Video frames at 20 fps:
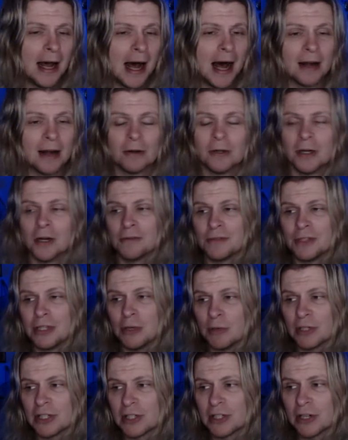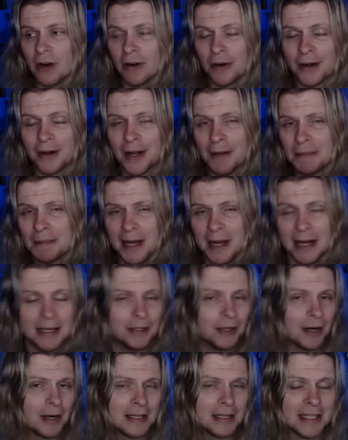I don't know if she was scarred up. I
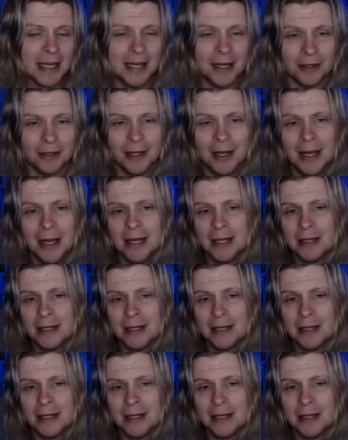couldn't tell.